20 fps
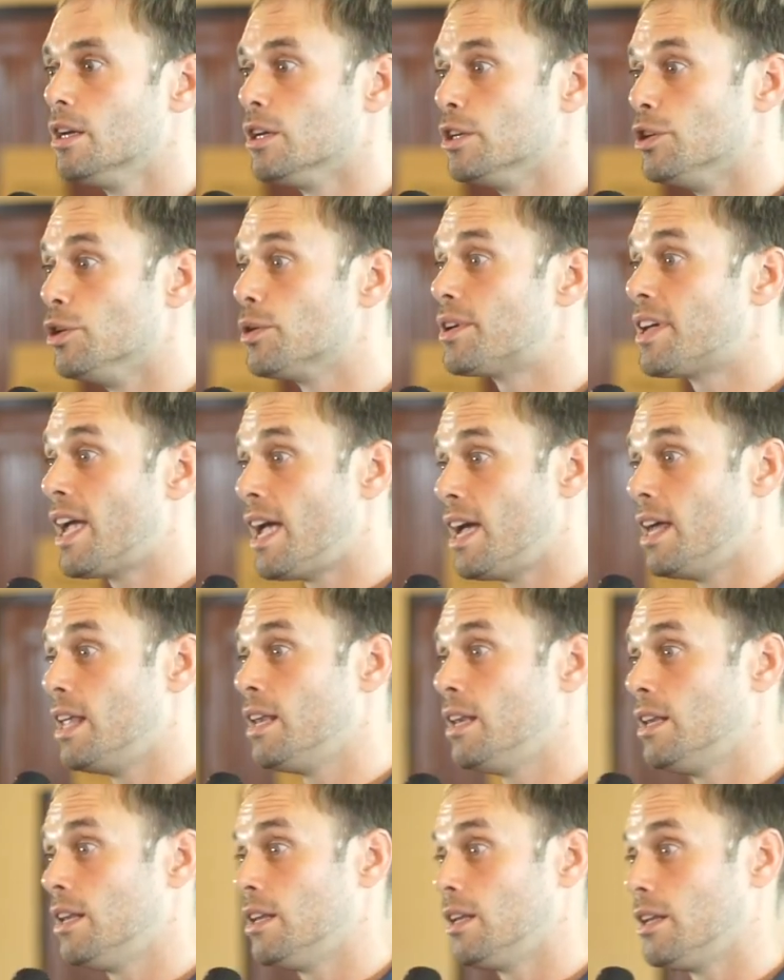You
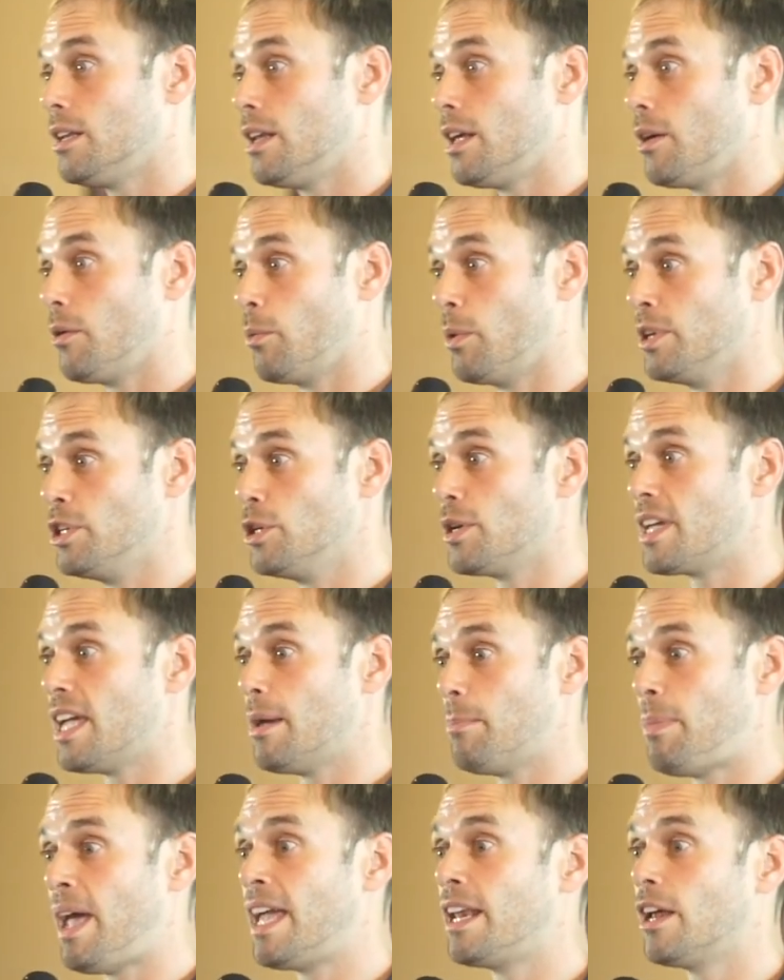can, when you
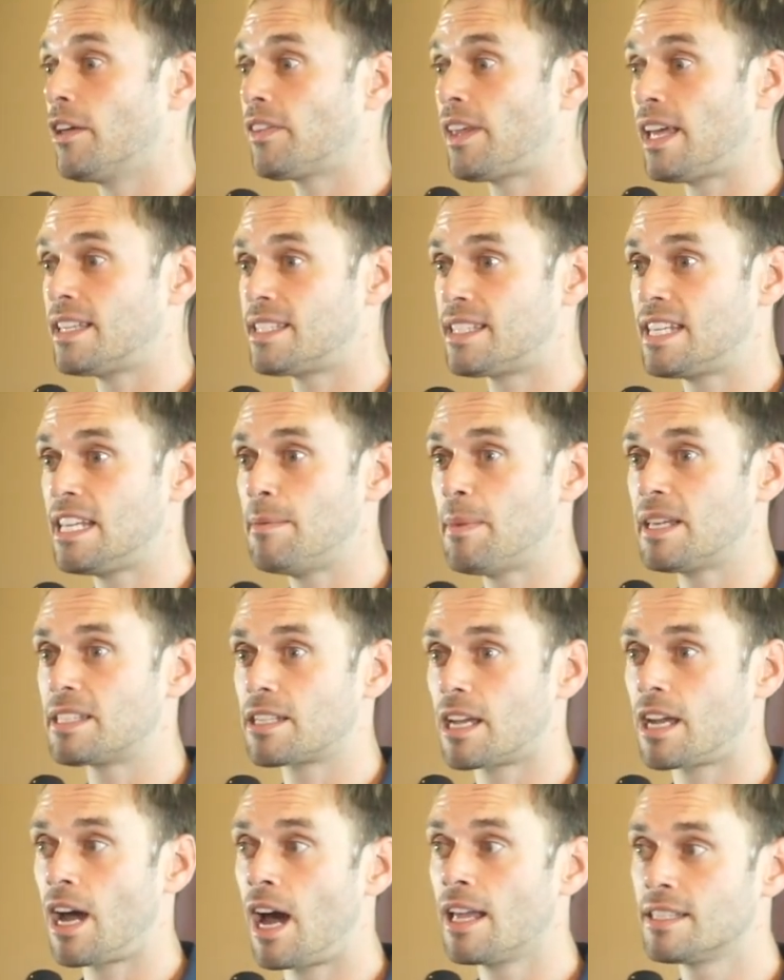get paid out that steem as
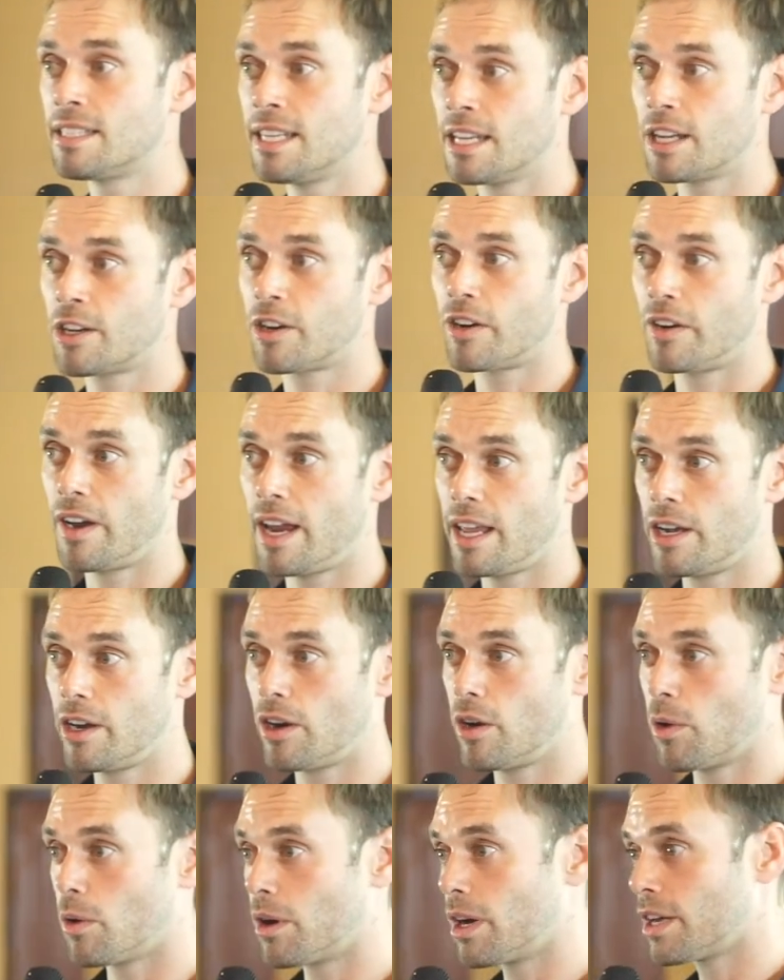a content
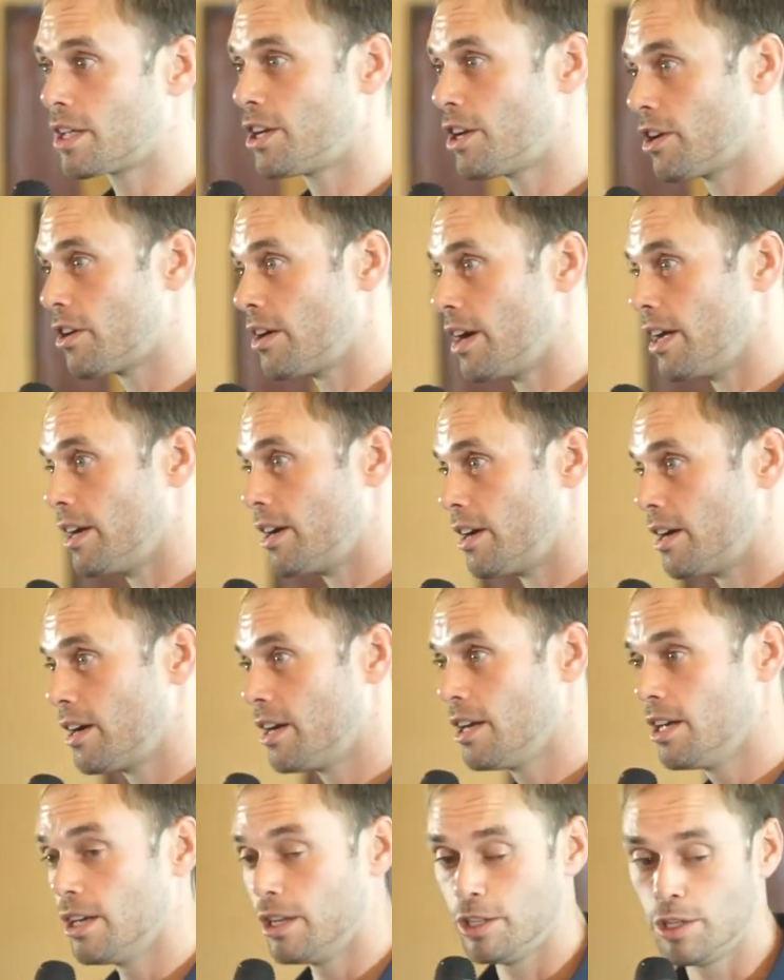creator or a curator,
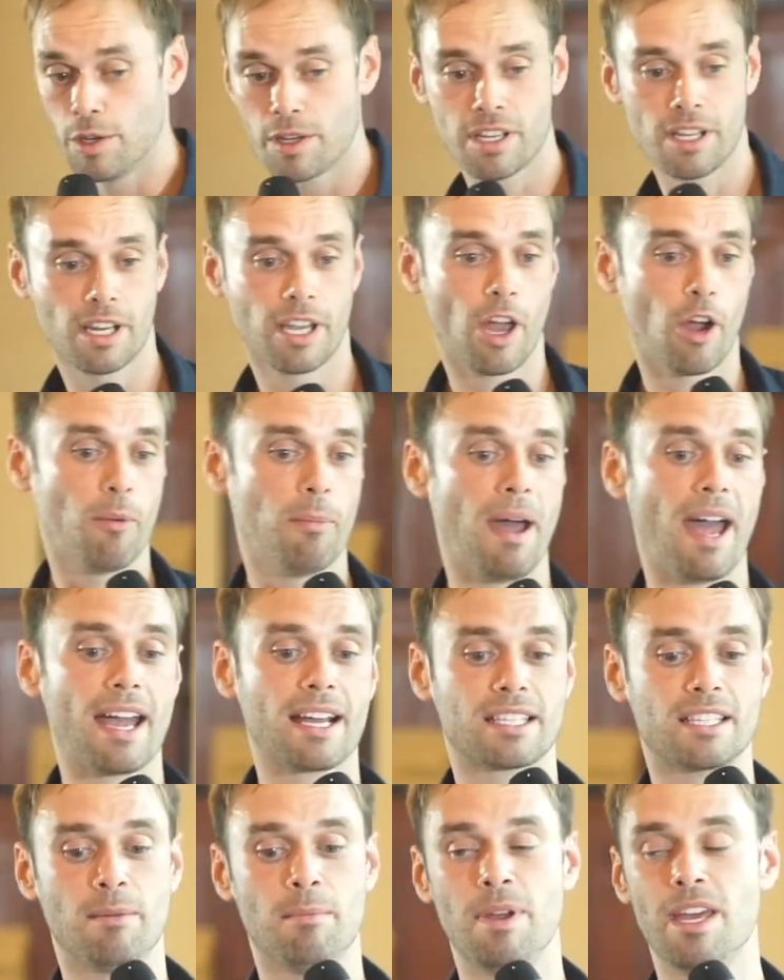you could go
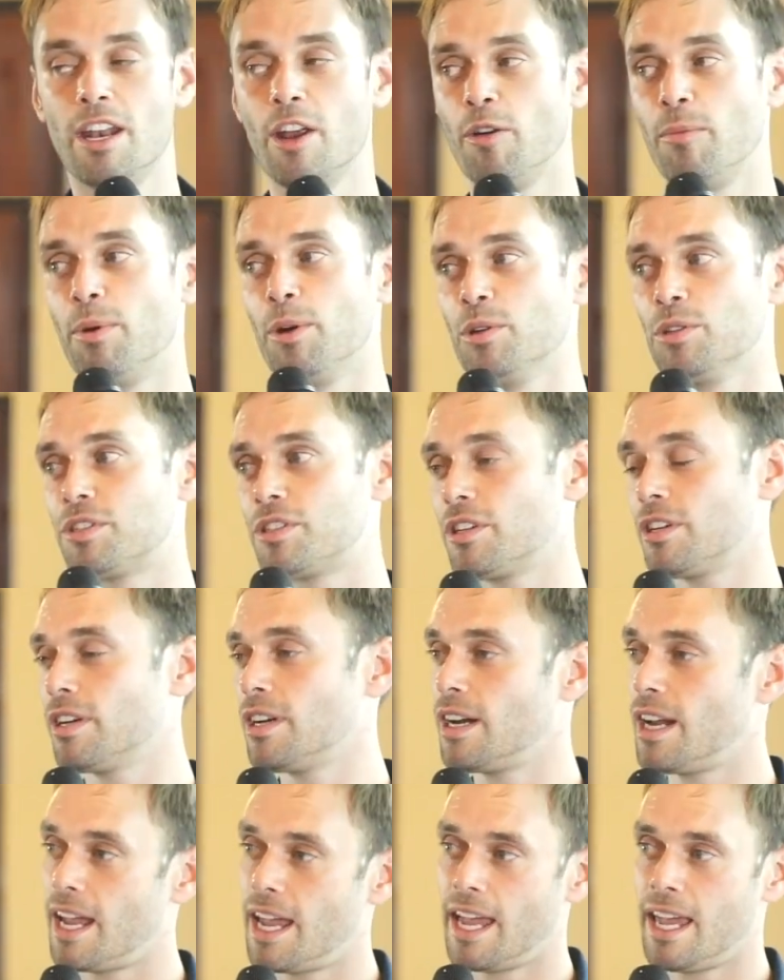back to Minnow
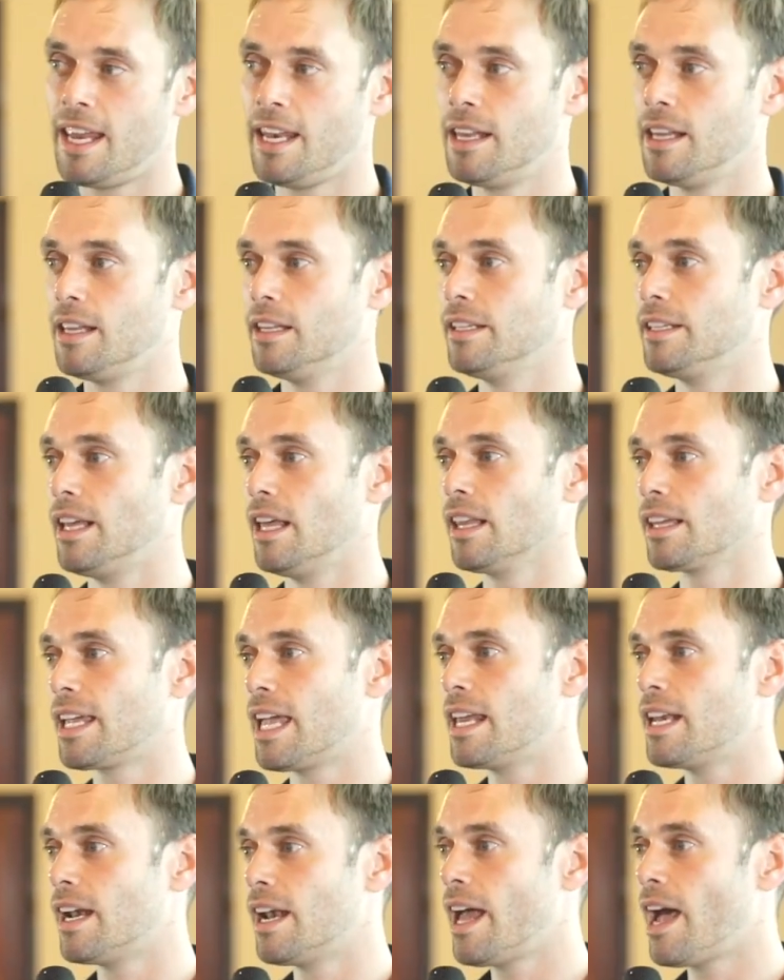Booster and
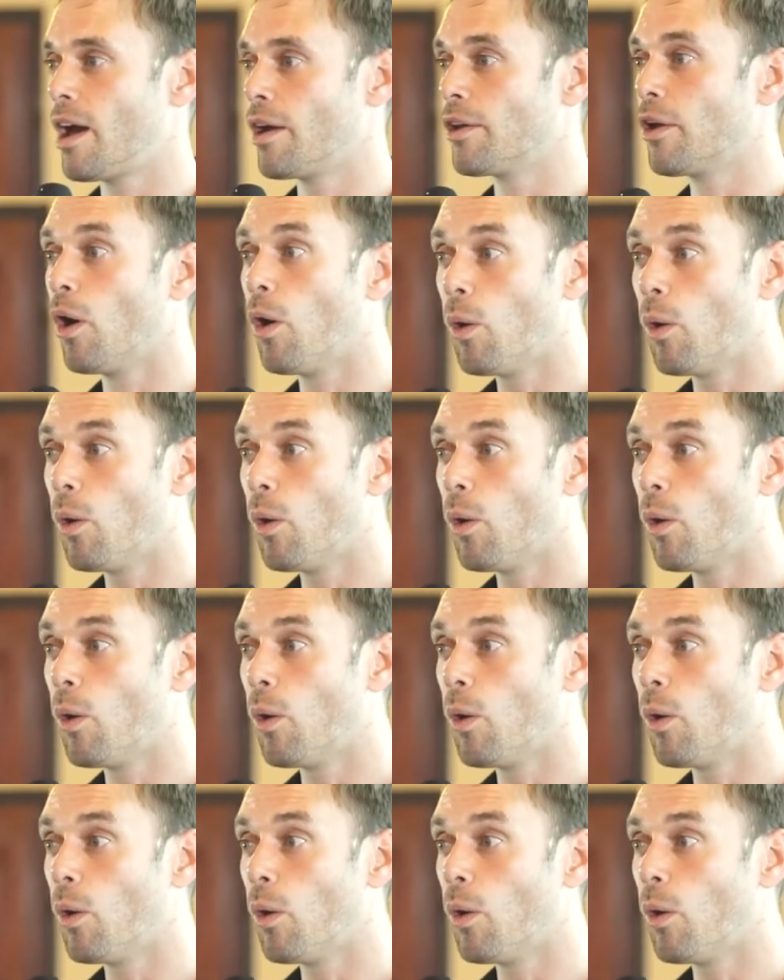delegate it out.